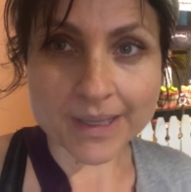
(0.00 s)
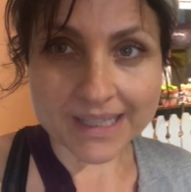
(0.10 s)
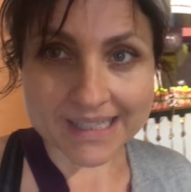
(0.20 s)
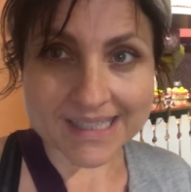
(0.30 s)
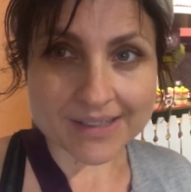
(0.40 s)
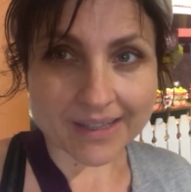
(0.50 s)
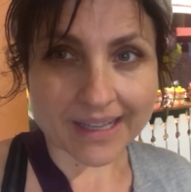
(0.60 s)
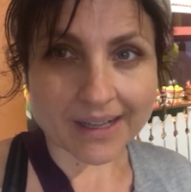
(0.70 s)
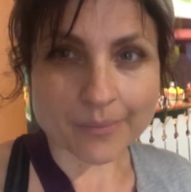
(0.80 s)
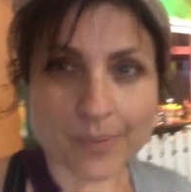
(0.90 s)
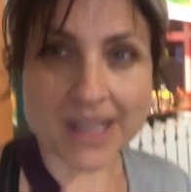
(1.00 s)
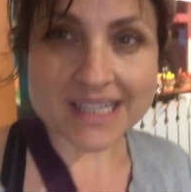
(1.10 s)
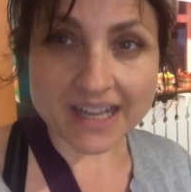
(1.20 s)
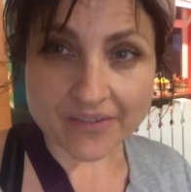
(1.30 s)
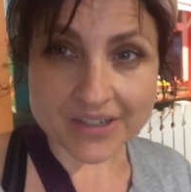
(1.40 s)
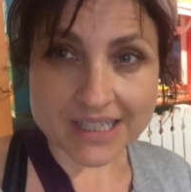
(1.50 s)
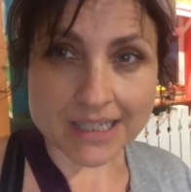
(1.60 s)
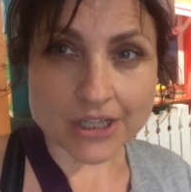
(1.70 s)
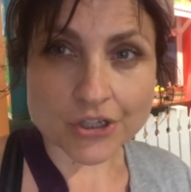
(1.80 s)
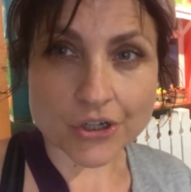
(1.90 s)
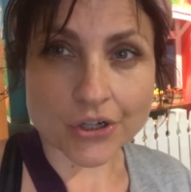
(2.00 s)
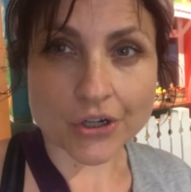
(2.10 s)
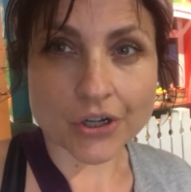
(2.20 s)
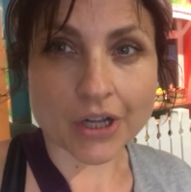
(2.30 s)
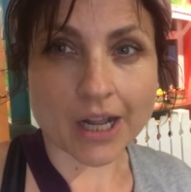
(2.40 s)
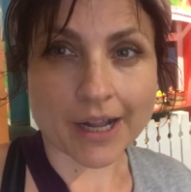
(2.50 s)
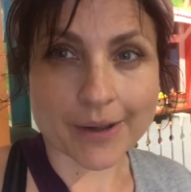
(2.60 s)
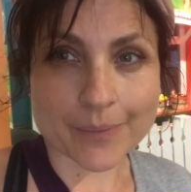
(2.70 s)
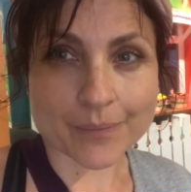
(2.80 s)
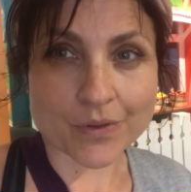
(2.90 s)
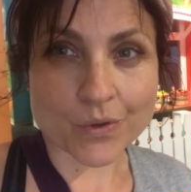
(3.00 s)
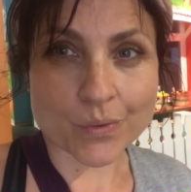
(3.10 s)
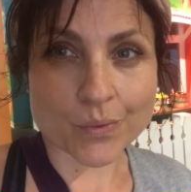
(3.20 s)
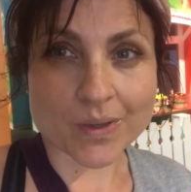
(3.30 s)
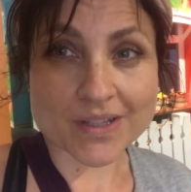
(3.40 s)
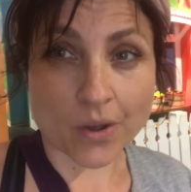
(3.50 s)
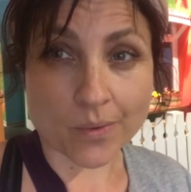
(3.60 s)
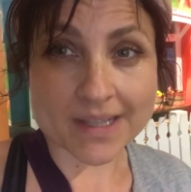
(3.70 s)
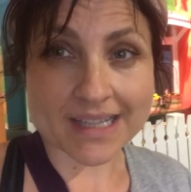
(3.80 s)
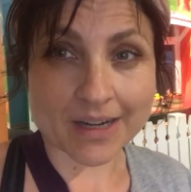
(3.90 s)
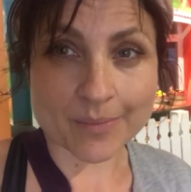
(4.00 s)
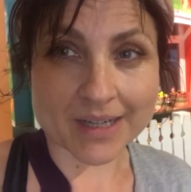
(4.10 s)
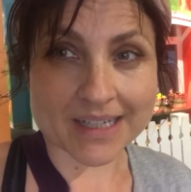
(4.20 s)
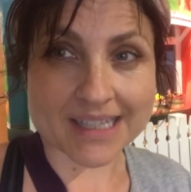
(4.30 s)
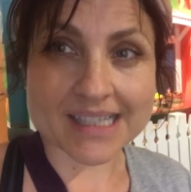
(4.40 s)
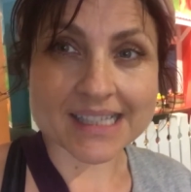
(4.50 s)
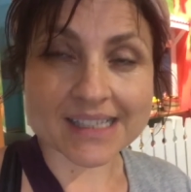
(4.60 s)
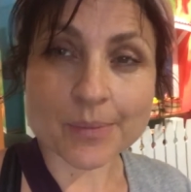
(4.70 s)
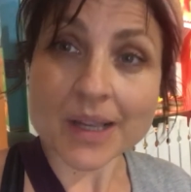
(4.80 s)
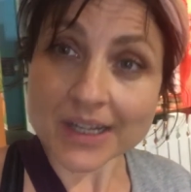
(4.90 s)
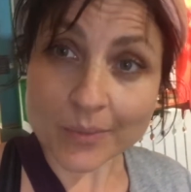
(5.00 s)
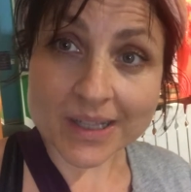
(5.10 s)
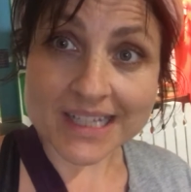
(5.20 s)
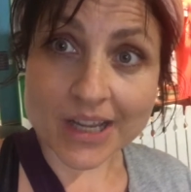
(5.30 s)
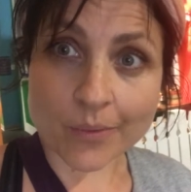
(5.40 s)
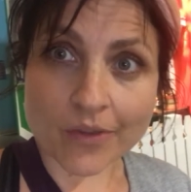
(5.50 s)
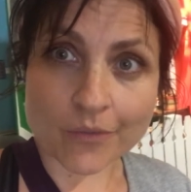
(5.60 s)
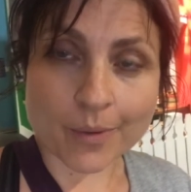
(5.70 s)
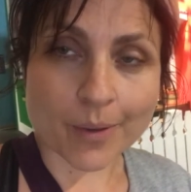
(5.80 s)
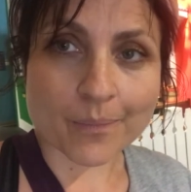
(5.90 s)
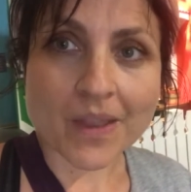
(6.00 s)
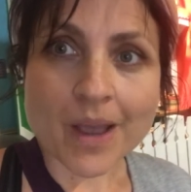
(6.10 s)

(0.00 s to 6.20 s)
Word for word: my kids, like, because I have a teenager um, who has always kind of been into this, it's something I didn't want to take away from him.